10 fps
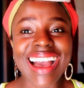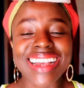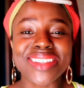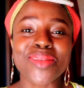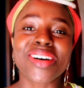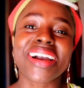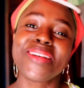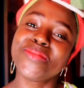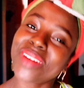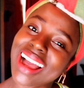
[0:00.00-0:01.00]
guys,
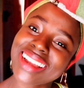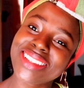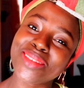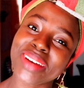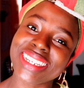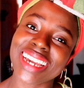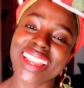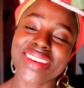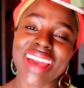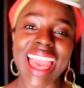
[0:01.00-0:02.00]
welcome back to my
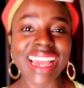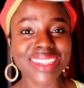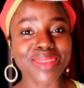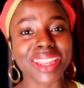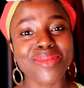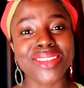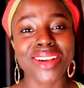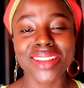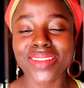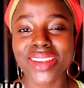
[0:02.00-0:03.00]
channel and my name is
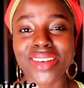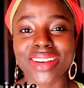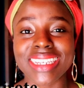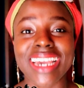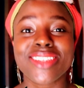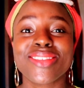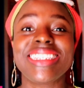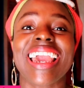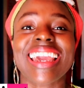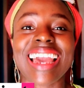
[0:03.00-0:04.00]
Olive Nkirote and
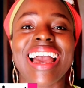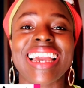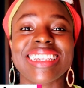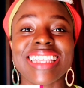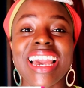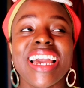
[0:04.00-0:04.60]
today guys,